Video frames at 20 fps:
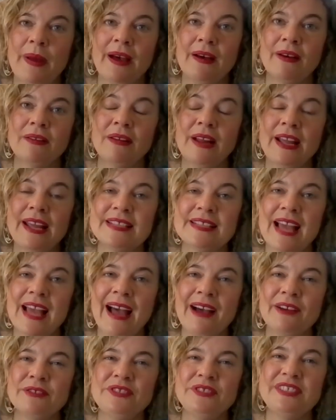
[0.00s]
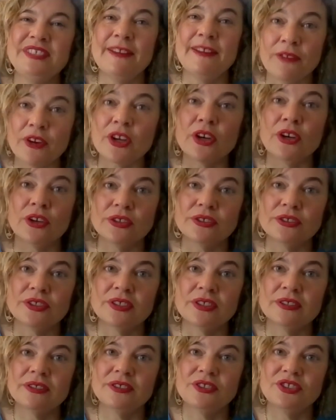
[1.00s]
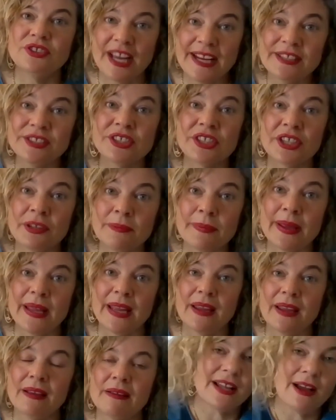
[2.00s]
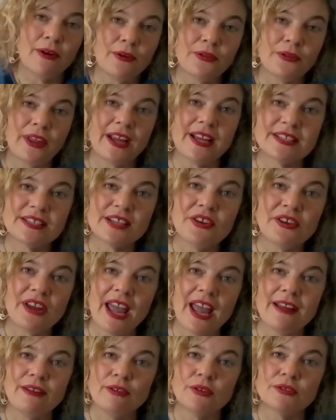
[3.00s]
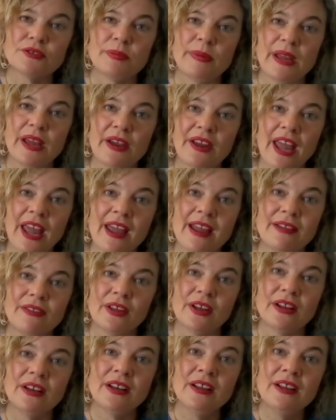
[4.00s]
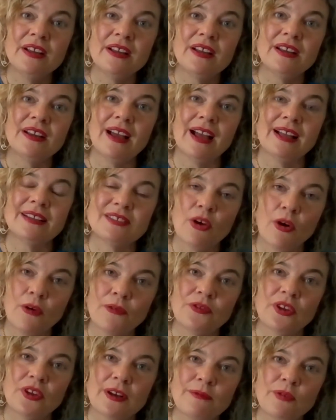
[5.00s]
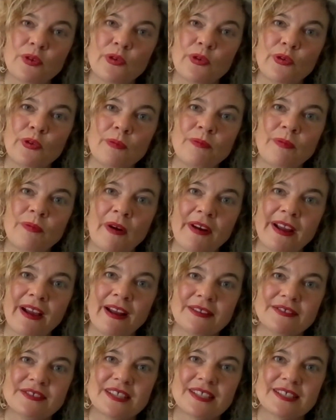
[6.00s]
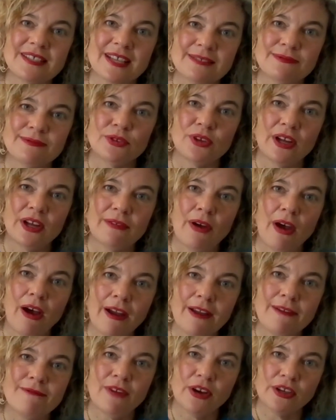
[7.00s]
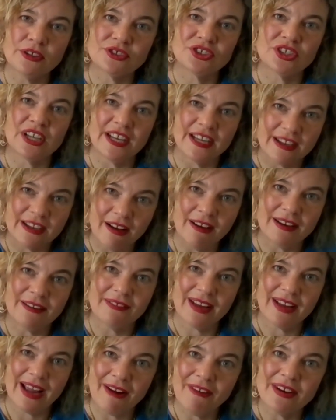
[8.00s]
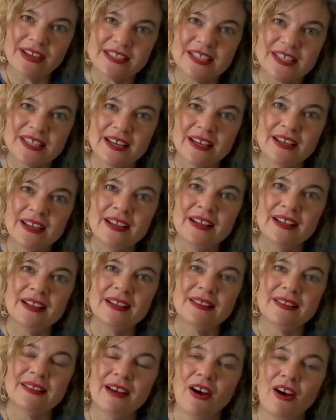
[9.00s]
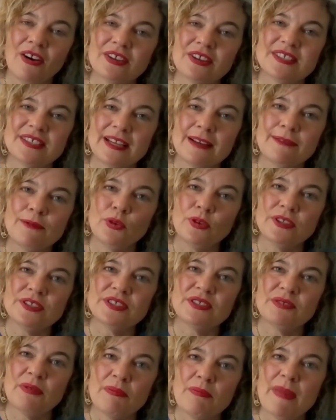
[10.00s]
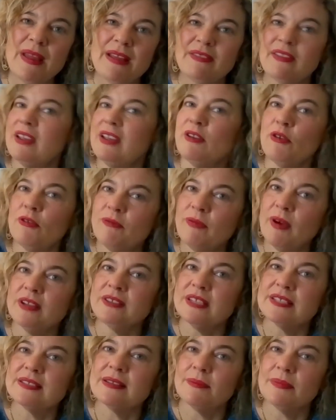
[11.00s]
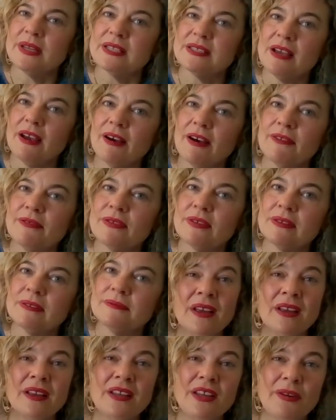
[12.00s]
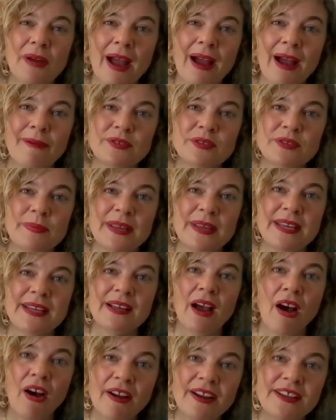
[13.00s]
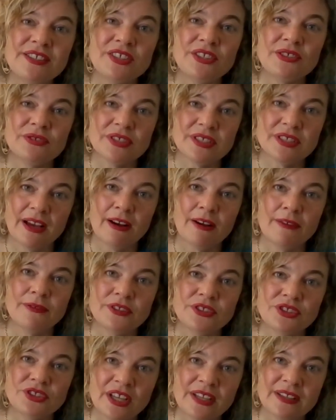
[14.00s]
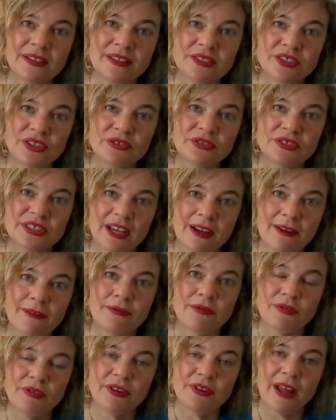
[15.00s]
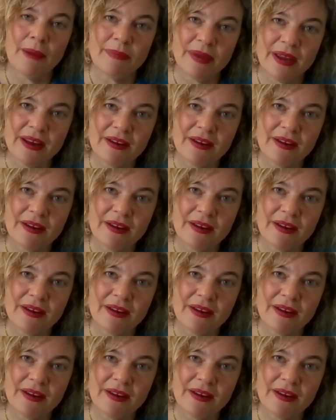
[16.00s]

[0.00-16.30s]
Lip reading: about is how difficult change can be. It's that old thing, it's okay not to be okay. And often if you're very kind of successful, kind of high functioning kind of character, the hardest thing of all is to admit that you're finding something tough. You have to be kind to yourself and gentle to yourself through that